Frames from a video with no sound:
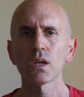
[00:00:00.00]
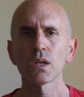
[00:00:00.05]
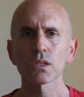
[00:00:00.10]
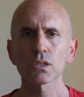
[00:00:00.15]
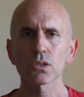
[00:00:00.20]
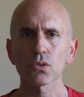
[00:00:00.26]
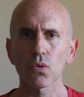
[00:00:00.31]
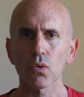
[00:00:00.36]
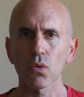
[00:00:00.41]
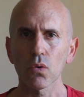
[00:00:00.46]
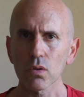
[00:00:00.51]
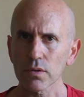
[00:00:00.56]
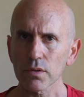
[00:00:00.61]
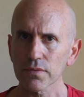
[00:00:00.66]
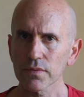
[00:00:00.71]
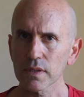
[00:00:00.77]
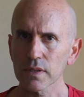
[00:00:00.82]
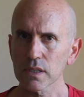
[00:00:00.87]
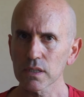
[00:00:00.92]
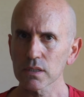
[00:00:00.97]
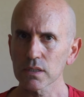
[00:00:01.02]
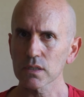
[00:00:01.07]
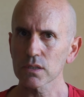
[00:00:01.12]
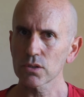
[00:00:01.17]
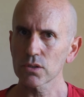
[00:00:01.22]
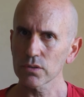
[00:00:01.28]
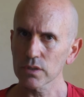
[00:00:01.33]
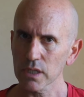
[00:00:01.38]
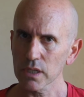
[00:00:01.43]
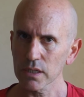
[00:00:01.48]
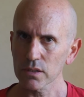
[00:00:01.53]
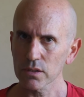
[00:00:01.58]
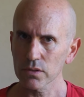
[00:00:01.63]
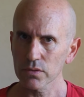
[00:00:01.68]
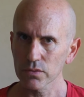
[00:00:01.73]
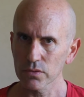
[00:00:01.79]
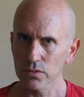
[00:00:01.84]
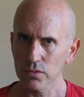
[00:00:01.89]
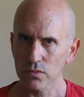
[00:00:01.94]
So all of these do tend
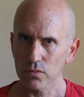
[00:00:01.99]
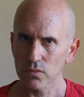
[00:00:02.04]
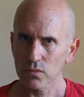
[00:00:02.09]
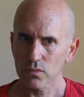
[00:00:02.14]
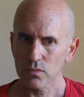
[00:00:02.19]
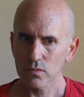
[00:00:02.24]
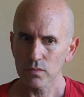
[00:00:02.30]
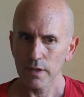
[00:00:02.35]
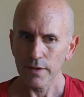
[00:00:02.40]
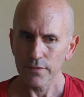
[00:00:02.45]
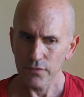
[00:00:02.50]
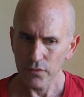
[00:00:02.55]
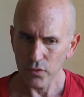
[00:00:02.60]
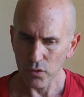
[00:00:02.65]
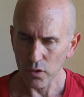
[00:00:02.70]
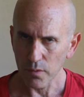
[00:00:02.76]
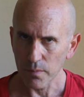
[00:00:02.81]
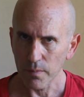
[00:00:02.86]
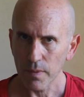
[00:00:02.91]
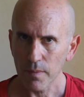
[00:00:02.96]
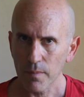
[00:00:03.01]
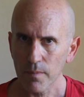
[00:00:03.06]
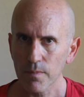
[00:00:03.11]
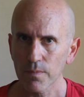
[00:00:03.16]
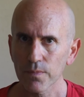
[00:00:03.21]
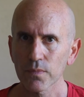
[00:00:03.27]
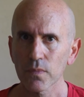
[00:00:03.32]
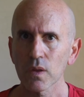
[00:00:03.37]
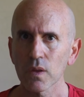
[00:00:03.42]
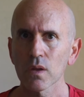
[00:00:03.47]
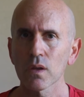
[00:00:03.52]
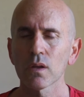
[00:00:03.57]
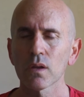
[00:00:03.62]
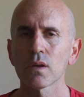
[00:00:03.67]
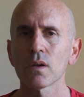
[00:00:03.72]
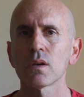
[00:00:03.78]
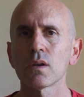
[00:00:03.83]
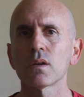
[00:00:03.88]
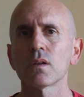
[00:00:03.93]
to affirm
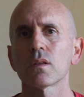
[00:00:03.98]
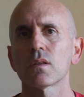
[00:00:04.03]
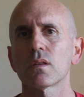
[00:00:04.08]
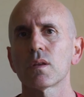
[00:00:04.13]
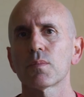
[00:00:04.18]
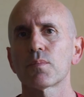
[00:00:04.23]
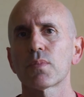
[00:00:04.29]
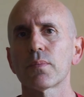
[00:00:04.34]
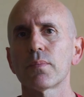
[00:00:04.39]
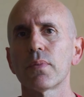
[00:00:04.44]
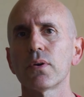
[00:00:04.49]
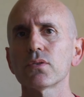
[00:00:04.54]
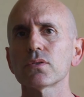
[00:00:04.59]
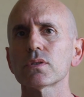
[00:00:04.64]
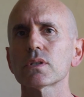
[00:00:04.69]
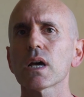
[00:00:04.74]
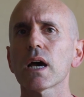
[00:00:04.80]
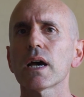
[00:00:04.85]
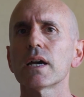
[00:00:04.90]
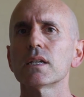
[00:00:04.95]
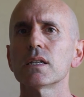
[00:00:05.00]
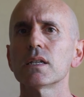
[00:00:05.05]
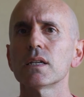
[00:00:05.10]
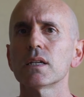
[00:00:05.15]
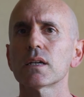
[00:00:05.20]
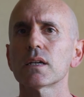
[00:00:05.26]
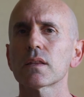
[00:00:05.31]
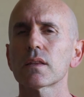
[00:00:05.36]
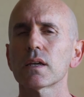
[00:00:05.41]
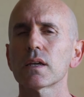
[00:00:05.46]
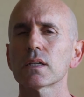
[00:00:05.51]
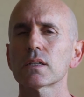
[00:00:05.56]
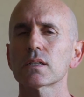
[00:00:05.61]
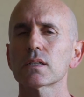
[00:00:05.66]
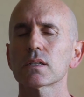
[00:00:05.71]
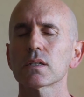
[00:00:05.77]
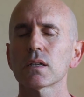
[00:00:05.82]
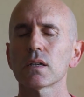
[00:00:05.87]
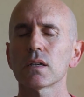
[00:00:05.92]
the proposed idea
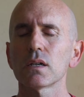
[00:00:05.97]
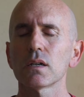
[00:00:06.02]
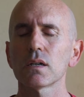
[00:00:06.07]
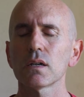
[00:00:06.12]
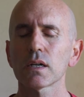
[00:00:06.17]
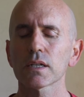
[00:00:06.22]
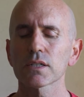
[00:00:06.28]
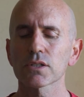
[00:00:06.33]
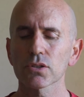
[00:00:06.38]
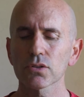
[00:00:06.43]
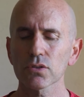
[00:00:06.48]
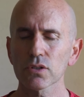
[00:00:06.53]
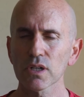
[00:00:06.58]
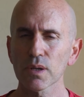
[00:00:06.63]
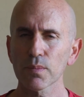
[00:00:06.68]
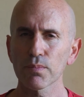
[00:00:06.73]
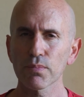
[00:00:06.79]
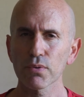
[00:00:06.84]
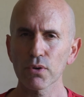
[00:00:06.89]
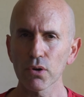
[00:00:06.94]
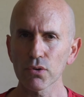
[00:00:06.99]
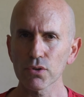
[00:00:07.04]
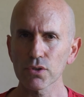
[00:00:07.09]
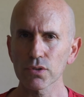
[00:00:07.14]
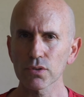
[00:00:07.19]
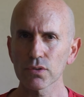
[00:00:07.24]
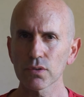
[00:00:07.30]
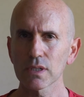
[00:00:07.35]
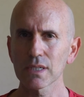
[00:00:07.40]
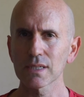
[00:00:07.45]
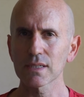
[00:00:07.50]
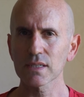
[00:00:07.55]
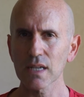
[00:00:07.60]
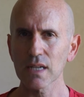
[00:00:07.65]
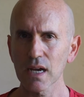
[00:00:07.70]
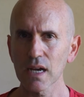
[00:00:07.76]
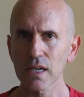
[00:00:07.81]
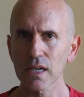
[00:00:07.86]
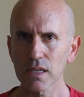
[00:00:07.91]
that a certain approach to
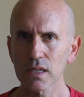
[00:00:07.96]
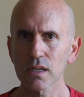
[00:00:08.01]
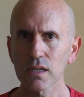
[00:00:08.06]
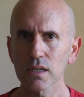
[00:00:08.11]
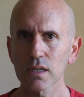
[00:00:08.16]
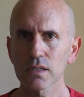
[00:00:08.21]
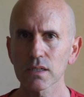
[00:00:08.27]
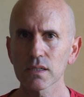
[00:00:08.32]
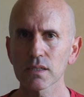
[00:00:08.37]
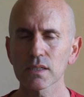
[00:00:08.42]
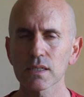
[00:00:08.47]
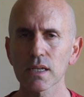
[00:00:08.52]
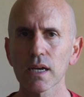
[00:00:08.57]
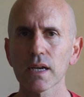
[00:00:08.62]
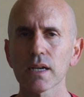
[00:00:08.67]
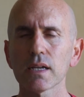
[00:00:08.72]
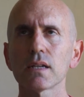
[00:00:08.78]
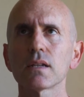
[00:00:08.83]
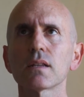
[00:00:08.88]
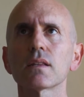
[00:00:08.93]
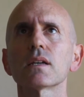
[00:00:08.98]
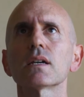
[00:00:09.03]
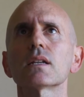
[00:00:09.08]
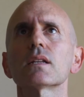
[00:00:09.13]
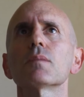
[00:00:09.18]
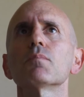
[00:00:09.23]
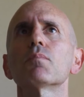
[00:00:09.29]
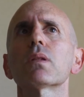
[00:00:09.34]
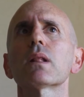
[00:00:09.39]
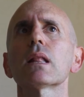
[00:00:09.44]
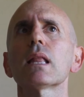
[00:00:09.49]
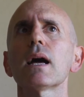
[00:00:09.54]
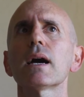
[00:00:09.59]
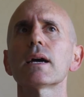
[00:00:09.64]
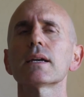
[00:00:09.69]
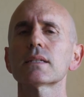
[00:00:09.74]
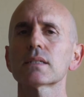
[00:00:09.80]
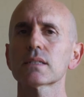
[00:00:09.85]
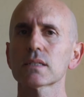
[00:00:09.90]
design, a design that
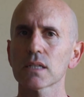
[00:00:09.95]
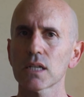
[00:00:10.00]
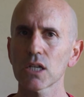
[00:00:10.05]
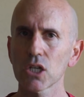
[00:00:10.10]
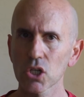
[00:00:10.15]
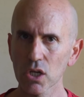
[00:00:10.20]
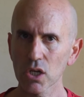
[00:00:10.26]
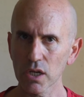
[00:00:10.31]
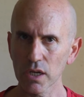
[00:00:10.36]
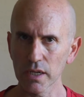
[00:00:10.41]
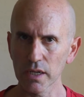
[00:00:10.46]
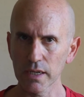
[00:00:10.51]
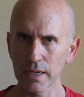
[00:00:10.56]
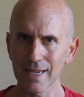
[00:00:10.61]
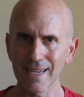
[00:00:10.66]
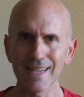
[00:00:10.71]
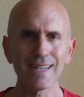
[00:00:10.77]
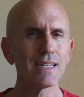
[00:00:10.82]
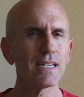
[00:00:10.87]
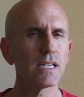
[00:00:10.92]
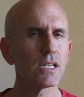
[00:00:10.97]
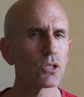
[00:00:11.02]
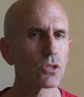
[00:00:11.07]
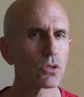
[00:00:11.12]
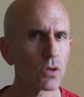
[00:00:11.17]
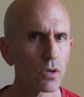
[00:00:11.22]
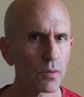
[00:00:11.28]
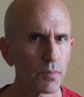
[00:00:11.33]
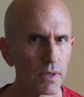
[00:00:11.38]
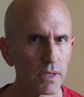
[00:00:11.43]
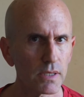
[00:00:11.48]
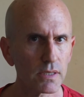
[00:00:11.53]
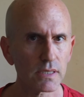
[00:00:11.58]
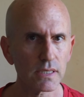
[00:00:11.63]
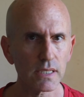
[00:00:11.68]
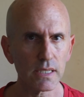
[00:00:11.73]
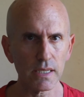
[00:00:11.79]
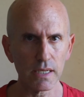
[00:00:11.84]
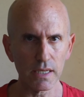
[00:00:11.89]
implies an
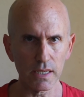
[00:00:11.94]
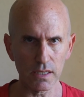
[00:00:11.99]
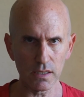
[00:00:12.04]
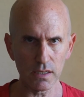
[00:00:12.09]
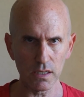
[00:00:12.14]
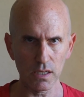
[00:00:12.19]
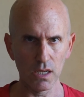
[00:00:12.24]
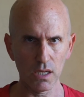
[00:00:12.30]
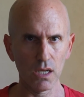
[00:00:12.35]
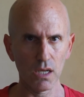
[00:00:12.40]
indeterminacy and